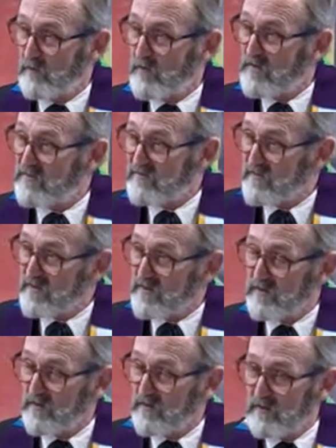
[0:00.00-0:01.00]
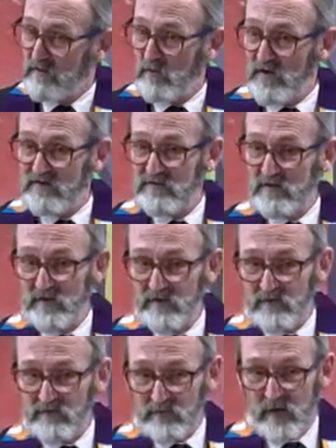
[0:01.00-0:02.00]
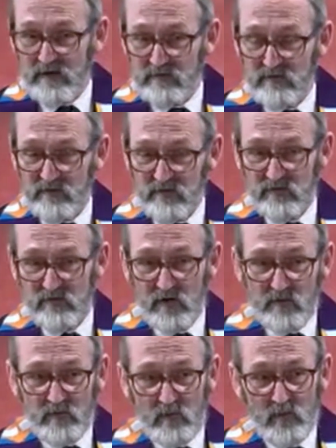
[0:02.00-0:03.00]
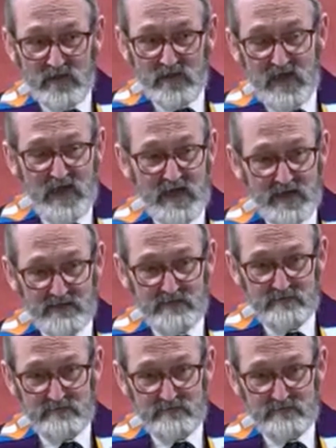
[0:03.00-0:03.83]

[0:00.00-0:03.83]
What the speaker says: we can seek the wisdom and strength to determine what we can